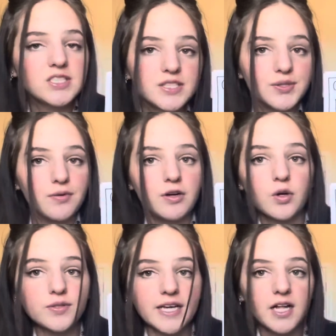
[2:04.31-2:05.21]
And so our
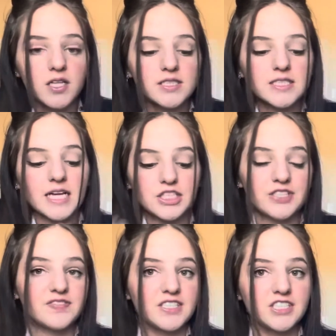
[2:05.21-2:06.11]
hotel /
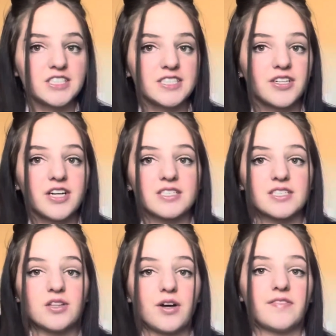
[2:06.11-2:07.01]
convention center has a
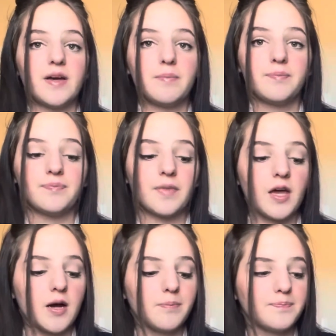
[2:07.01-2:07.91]
lot of
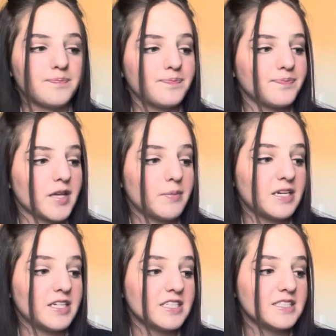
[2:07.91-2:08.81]

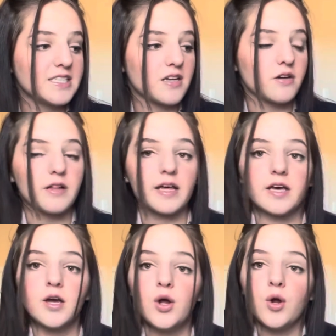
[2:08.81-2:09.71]
amenities that are like
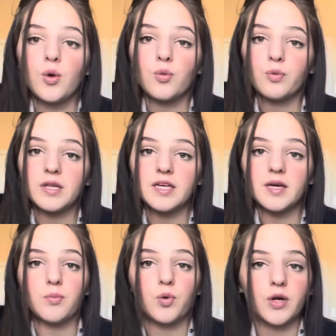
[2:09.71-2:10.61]
really
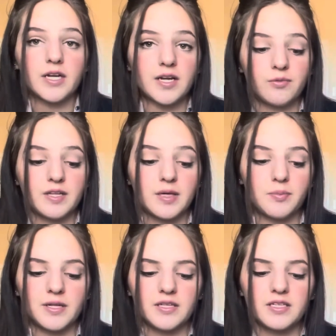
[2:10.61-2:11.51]
important and really
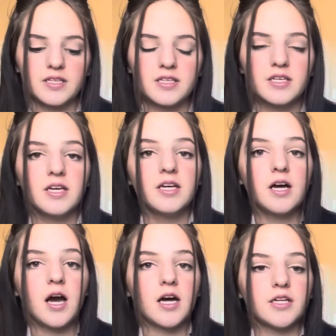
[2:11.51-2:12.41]
appealing
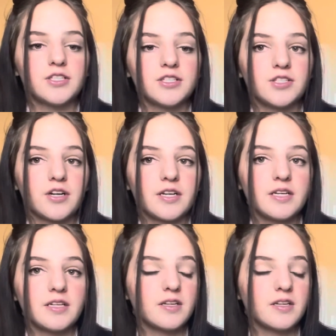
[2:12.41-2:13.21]
to the target